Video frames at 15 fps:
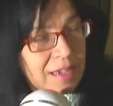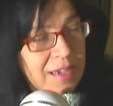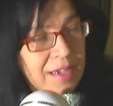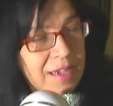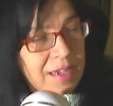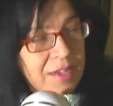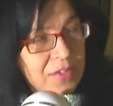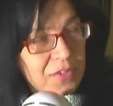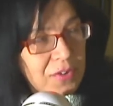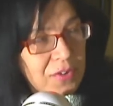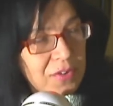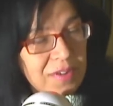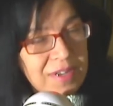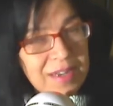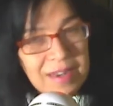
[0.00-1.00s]

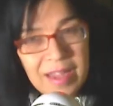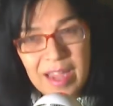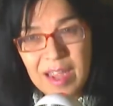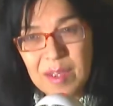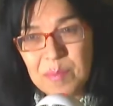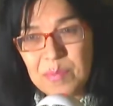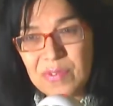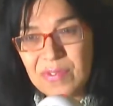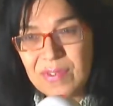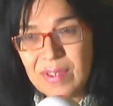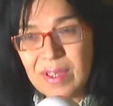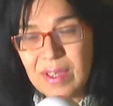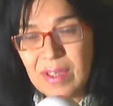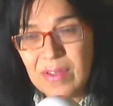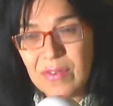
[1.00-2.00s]
interned in camps
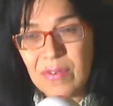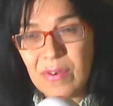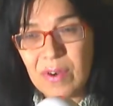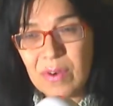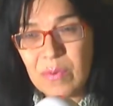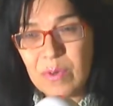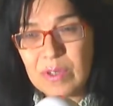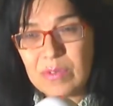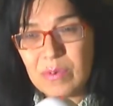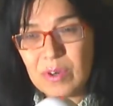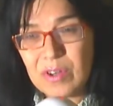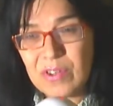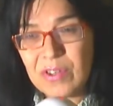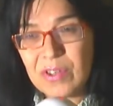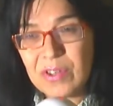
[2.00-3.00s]
during World
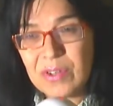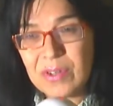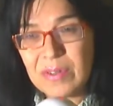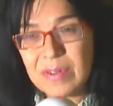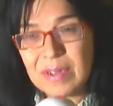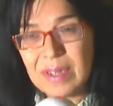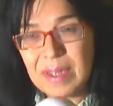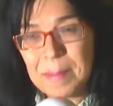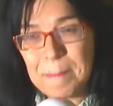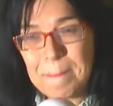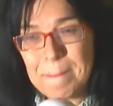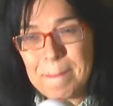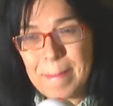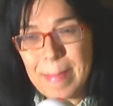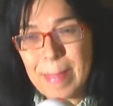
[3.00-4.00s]
War II.
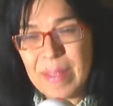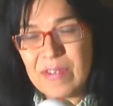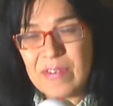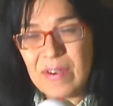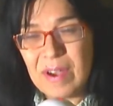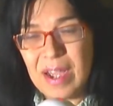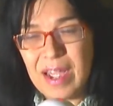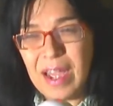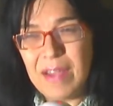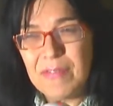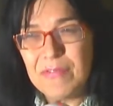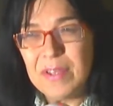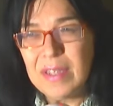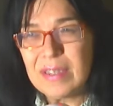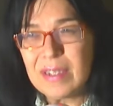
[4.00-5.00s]
So I
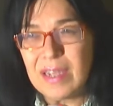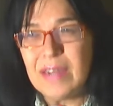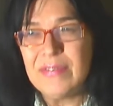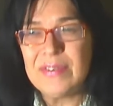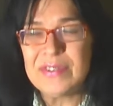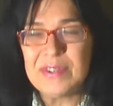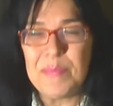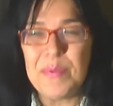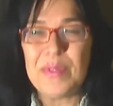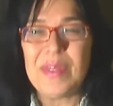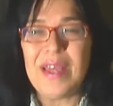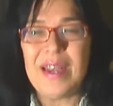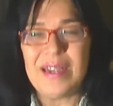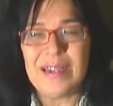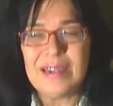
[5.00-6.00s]
felt kind of a
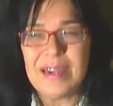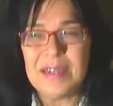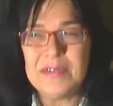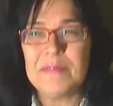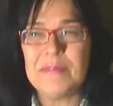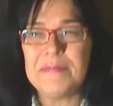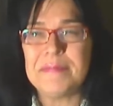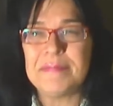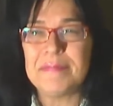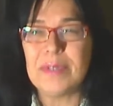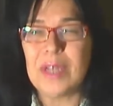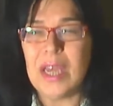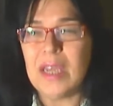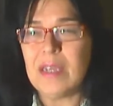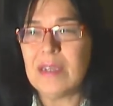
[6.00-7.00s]
sympathetic kind of
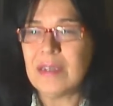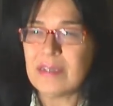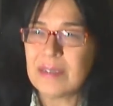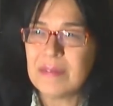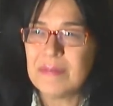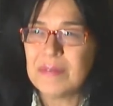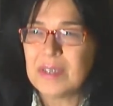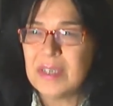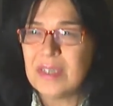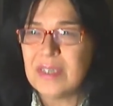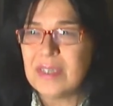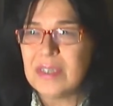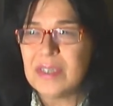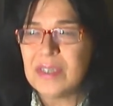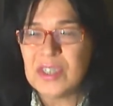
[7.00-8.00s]
like
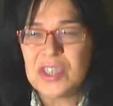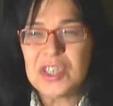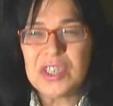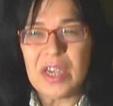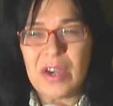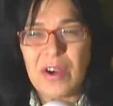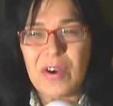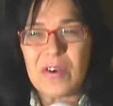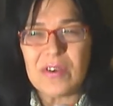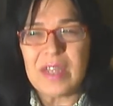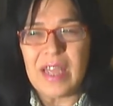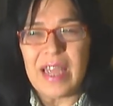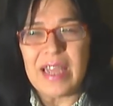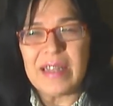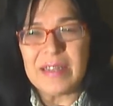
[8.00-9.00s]
shared
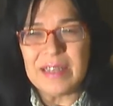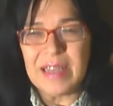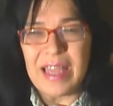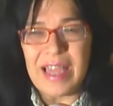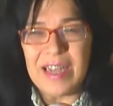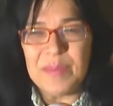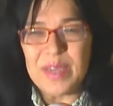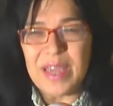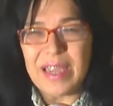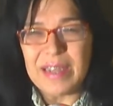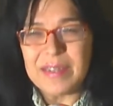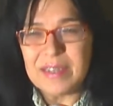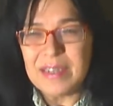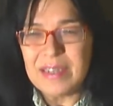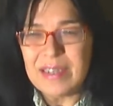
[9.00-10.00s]
enemy
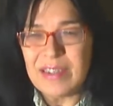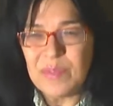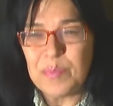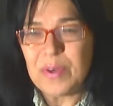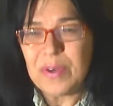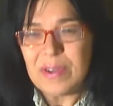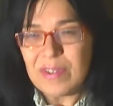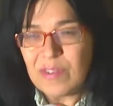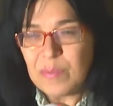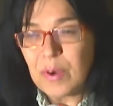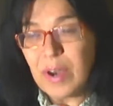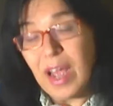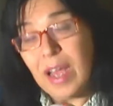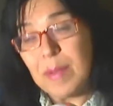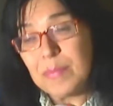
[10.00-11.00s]
alien experience,
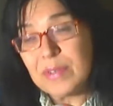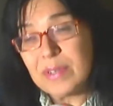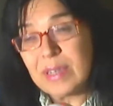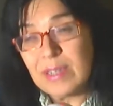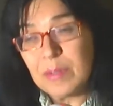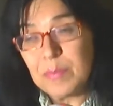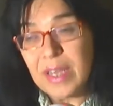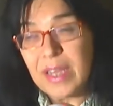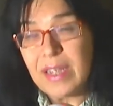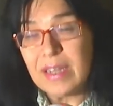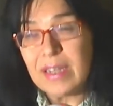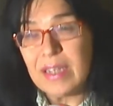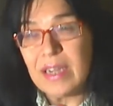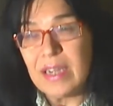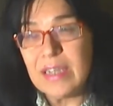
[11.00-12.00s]
perhaps a little bit.
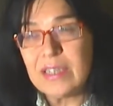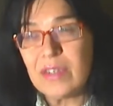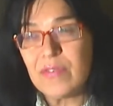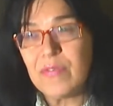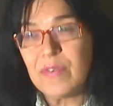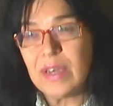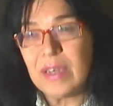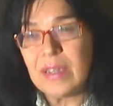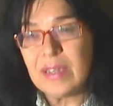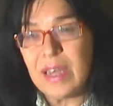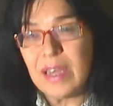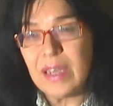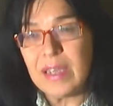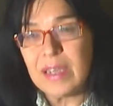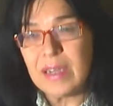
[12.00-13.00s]
And I just felt
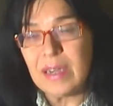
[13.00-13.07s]
like